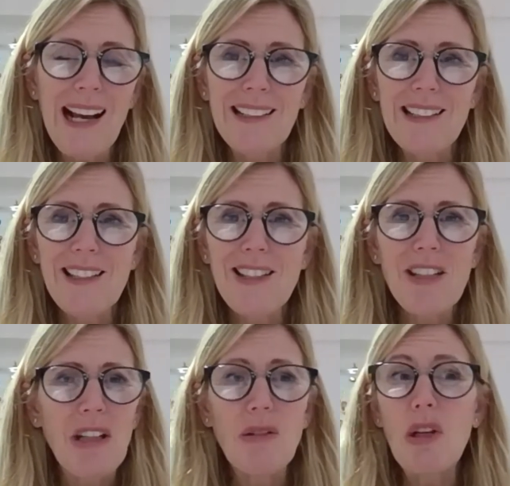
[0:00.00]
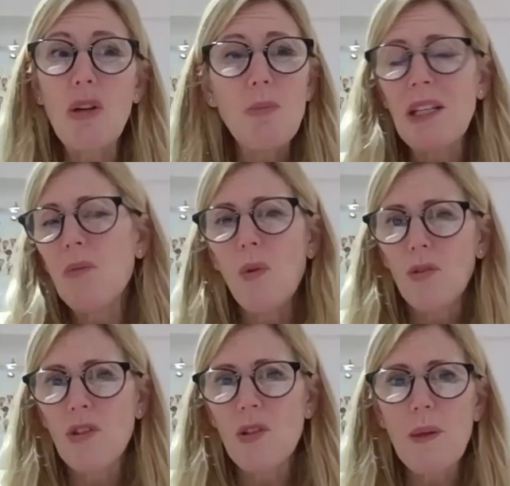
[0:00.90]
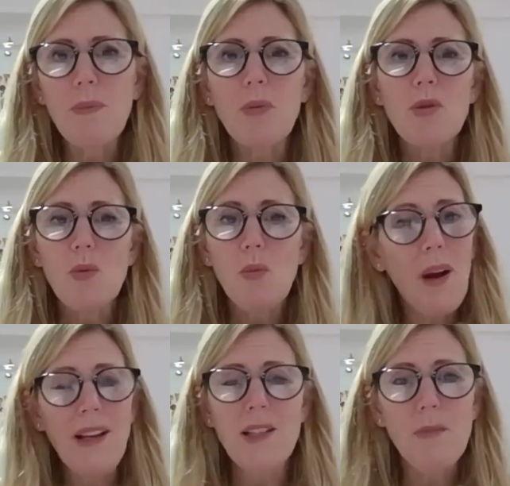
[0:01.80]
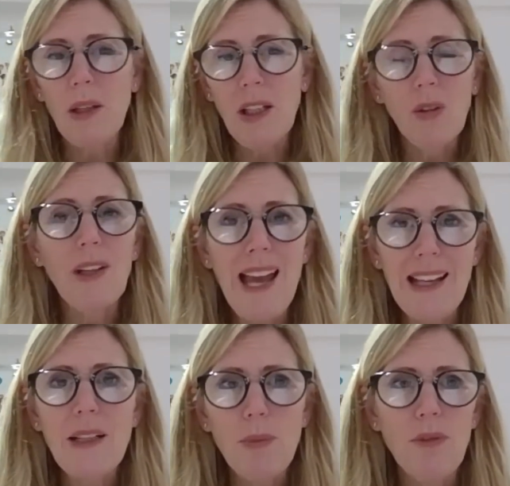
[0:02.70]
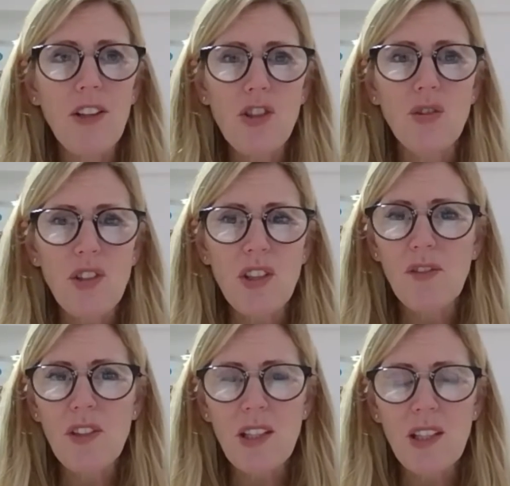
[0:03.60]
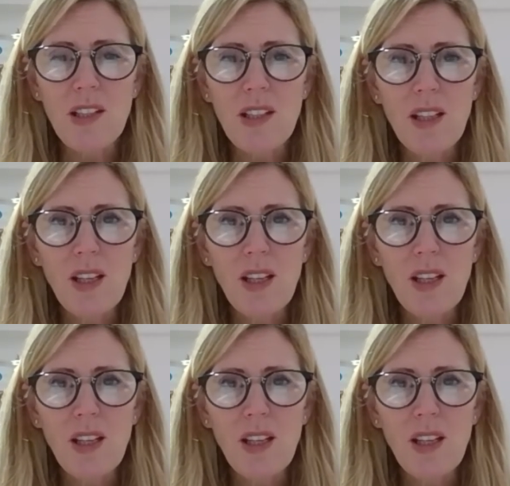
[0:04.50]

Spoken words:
And nobody wants people to waste money on any professional services,